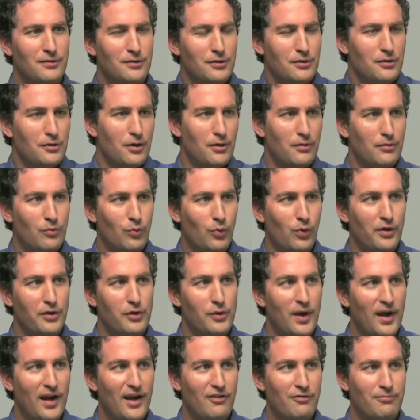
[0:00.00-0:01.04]
you know what
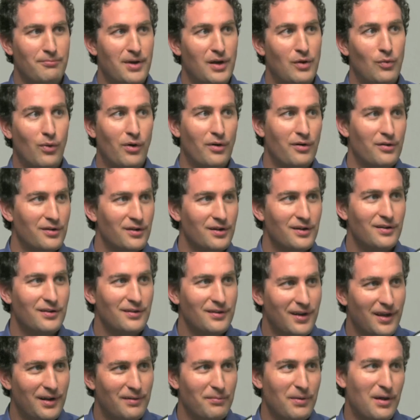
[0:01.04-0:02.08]
you have may work
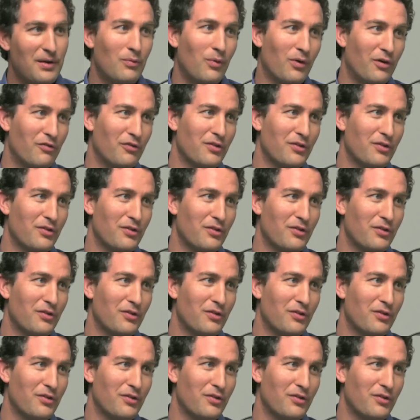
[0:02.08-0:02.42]
and may work